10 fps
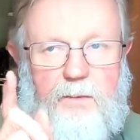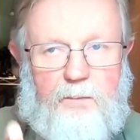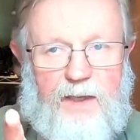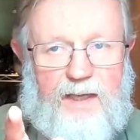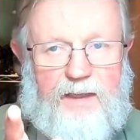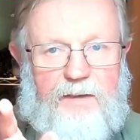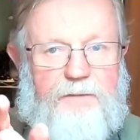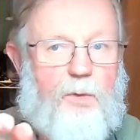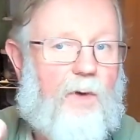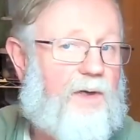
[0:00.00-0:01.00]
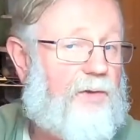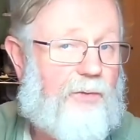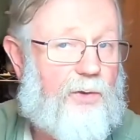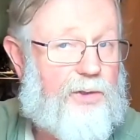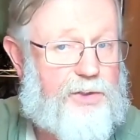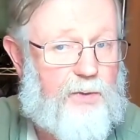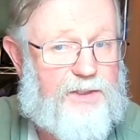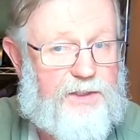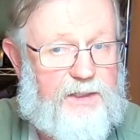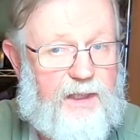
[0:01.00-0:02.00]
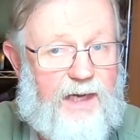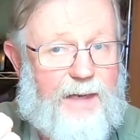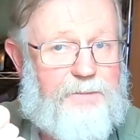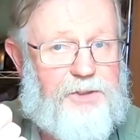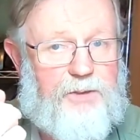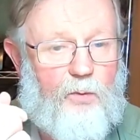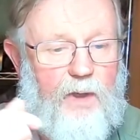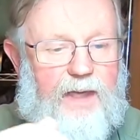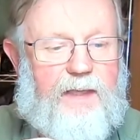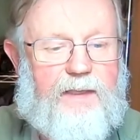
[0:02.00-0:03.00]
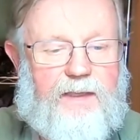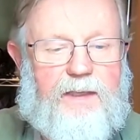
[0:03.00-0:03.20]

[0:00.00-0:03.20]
But if you want to throw the switch the opposite way,